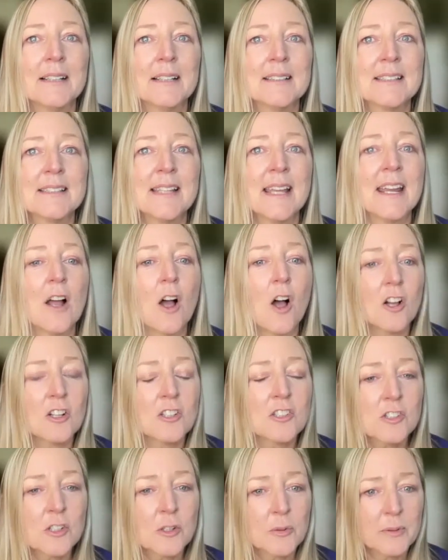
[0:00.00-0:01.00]
they
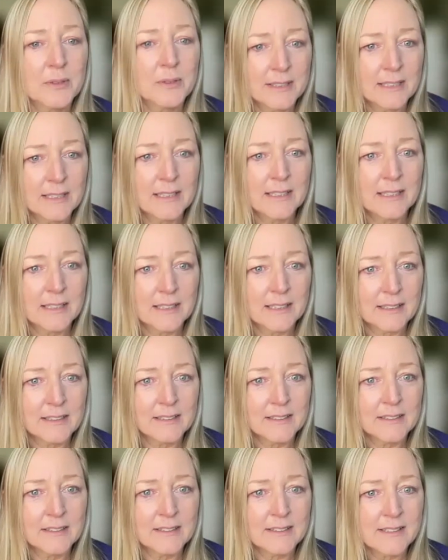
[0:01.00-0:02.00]
also need
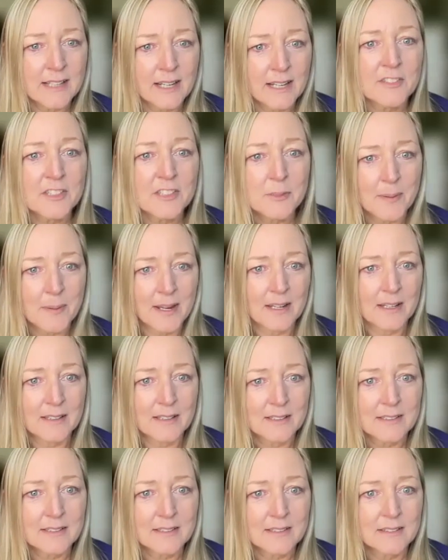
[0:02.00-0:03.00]
safe
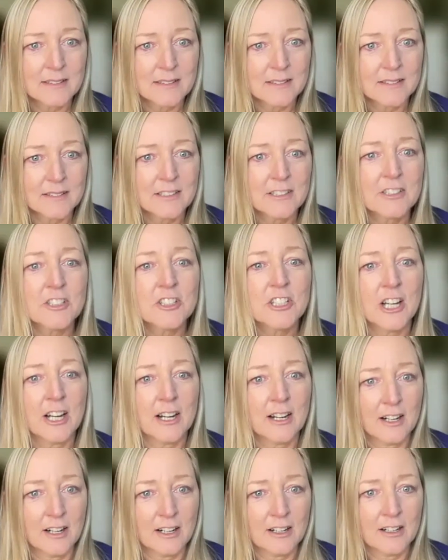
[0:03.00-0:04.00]
space to
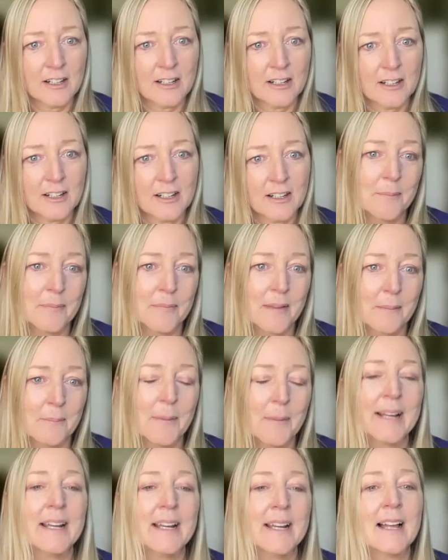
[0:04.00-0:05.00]
share.
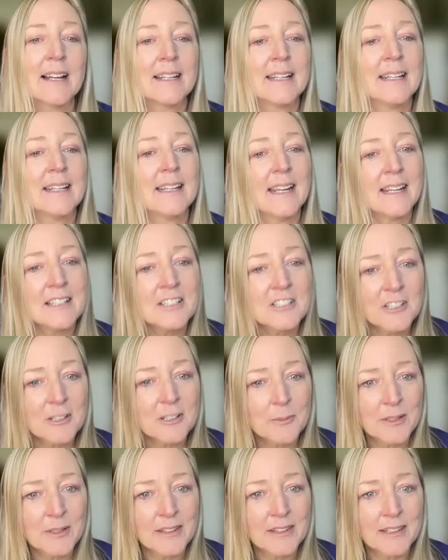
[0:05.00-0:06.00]
By not engaging
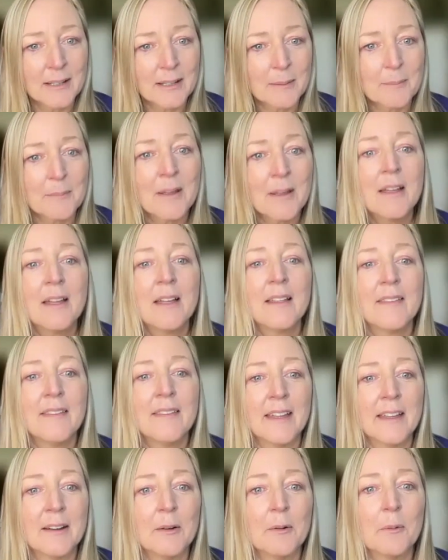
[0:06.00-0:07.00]
with them,
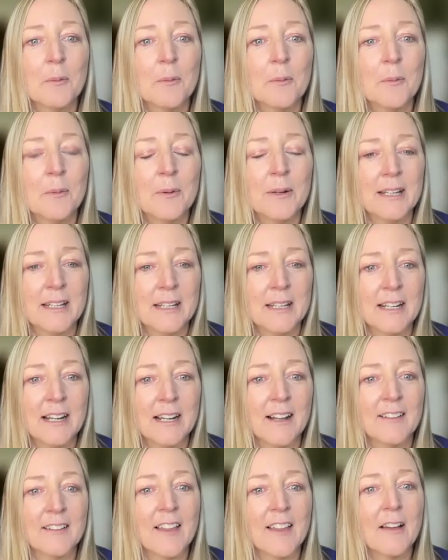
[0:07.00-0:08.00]
then we
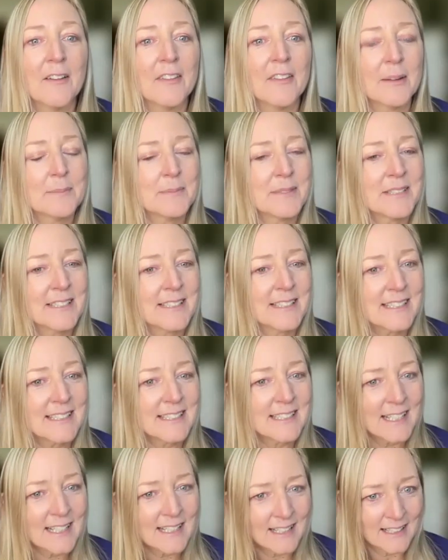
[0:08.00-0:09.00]
allow them to
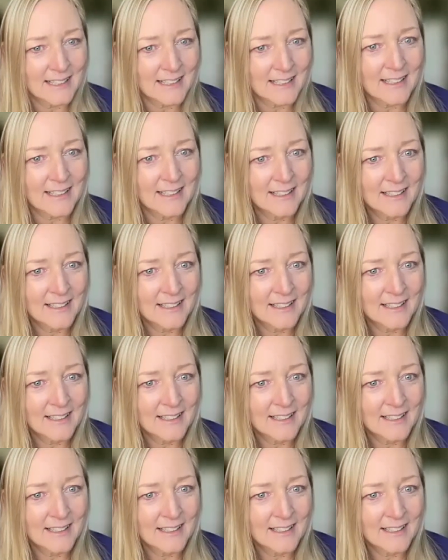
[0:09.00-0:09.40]
see,